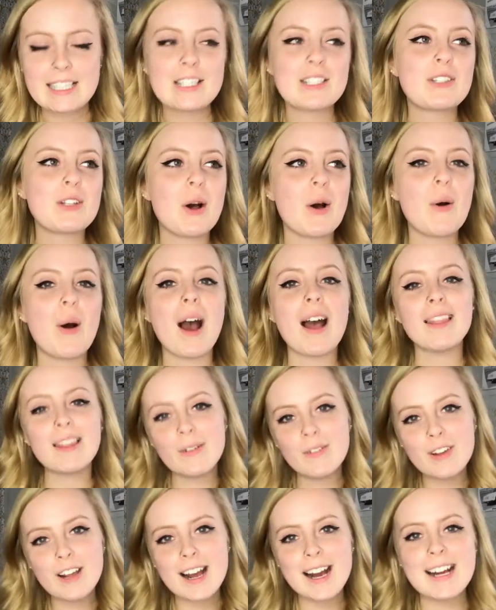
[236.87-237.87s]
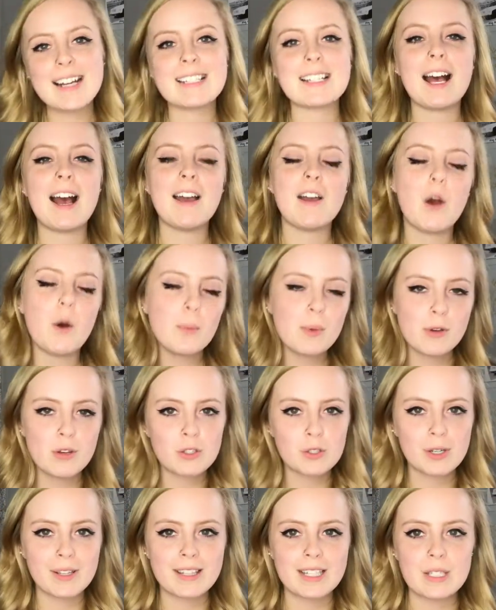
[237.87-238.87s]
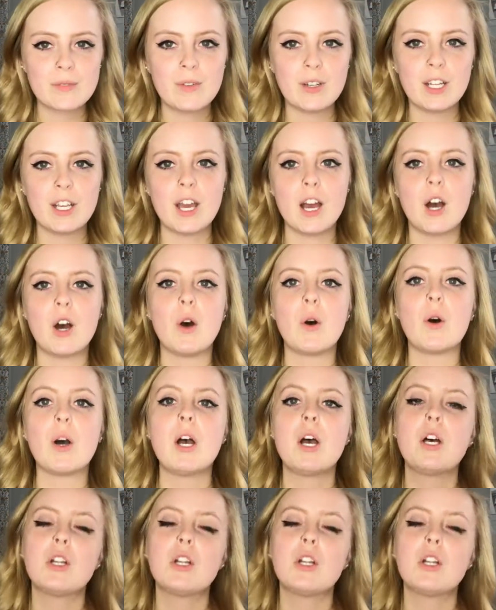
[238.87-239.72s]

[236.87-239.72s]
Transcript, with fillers: So I love you guys. I hope you enjoyed this video.